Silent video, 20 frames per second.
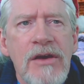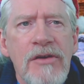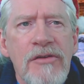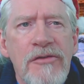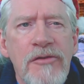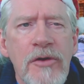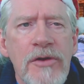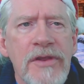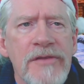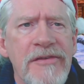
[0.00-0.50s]

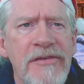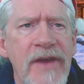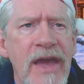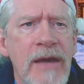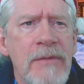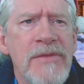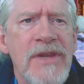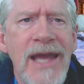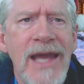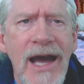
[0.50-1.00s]
For the
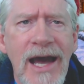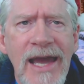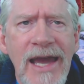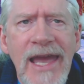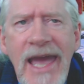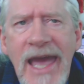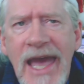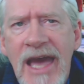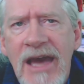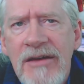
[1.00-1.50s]
family I
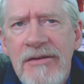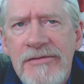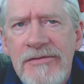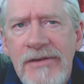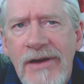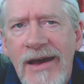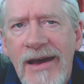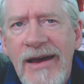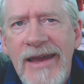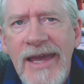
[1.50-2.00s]

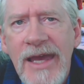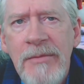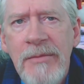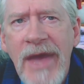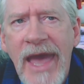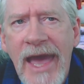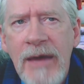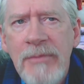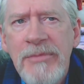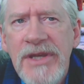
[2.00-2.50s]
have, I am
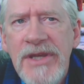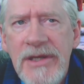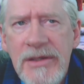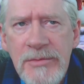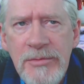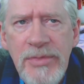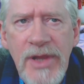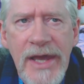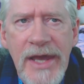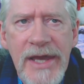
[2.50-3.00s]
happy
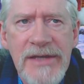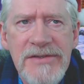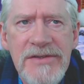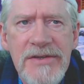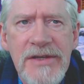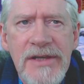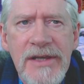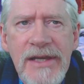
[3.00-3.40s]
and blessed,